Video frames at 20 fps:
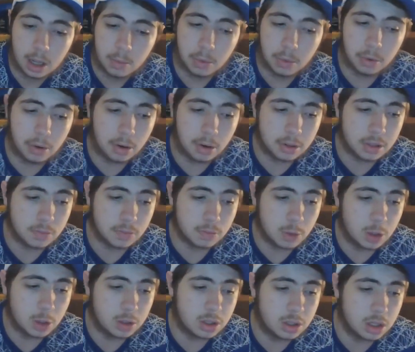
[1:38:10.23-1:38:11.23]
Bulldogs and
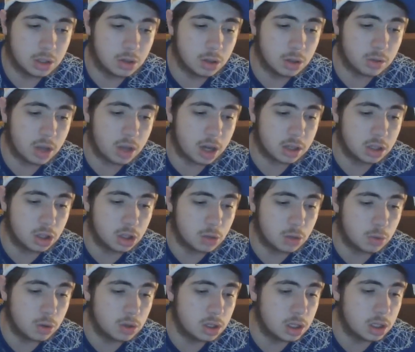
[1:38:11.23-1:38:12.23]
Roosters. Good luck to the
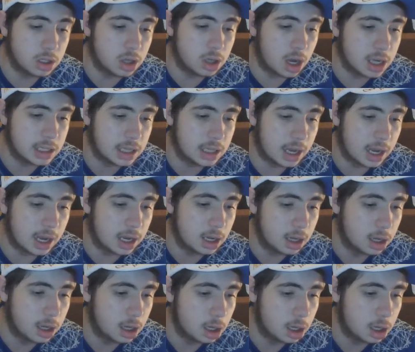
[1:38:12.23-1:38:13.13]
Roosters, I say.